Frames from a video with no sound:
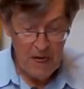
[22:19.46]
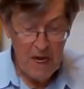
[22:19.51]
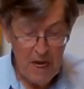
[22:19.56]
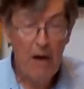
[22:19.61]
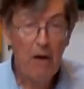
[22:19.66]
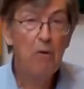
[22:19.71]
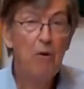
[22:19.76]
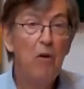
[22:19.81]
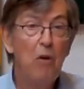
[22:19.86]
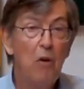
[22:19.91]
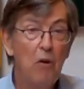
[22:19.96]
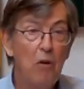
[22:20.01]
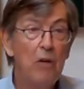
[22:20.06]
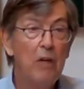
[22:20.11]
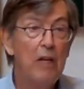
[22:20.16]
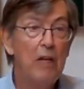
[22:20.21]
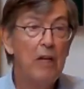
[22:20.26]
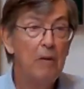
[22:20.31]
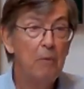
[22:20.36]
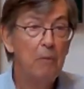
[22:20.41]
how
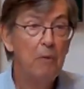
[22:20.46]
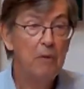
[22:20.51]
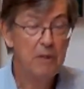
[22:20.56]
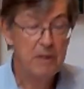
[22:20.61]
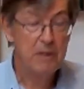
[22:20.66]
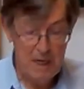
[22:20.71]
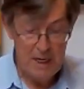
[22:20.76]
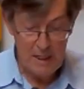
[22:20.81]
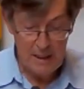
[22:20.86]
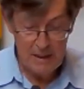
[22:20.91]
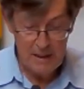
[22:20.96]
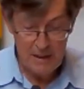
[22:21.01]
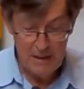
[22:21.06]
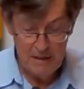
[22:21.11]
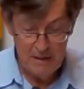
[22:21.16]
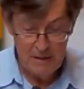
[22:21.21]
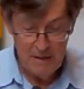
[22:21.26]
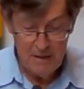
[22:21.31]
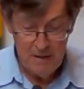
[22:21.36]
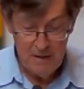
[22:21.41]
long it would
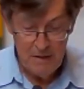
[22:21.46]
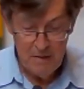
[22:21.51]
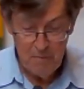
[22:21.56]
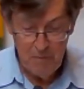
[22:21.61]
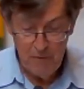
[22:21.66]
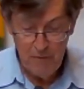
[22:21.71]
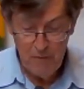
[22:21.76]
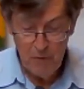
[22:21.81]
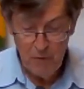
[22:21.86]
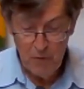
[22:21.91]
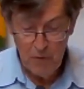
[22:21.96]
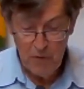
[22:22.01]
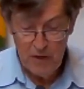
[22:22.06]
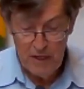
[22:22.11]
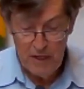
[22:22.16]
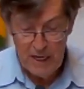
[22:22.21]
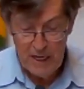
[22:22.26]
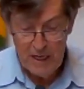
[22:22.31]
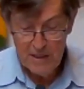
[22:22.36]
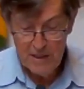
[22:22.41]
take before
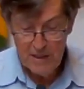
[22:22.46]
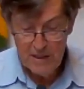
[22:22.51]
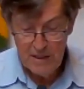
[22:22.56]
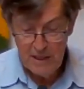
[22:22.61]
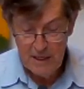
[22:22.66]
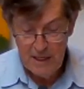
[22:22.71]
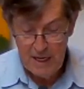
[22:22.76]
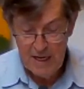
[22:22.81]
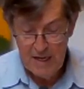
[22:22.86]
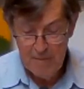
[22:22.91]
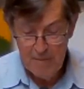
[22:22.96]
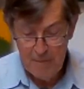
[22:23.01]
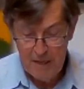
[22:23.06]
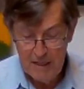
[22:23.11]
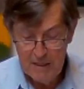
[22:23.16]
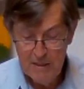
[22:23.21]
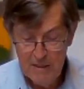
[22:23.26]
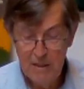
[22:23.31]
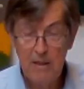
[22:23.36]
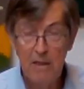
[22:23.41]
the nation they
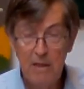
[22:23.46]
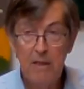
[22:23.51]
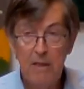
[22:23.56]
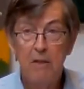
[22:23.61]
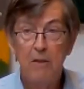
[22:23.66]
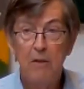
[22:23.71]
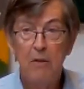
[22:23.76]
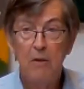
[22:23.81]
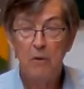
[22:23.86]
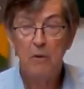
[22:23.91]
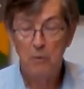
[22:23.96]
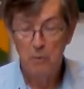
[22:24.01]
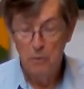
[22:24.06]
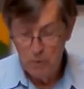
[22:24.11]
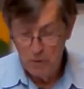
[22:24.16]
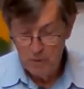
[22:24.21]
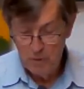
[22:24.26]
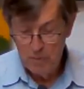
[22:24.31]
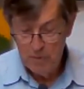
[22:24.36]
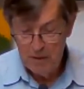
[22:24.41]
imagined
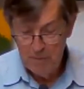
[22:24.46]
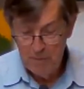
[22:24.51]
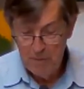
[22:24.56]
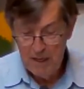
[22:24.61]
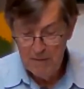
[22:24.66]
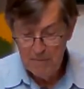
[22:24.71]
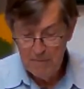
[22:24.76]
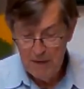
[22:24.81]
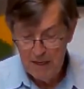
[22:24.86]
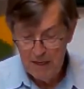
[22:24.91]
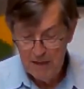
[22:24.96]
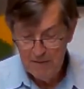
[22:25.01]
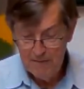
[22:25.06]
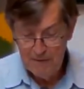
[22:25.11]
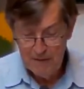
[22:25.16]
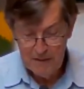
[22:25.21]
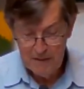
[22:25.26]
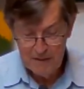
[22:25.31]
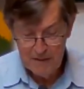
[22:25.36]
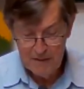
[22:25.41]
would be made
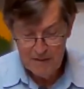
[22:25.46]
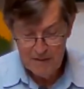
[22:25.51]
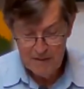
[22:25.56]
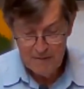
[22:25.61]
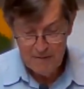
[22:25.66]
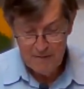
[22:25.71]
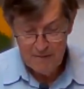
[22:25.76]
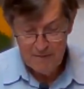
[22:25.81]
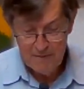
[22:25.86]
manifest.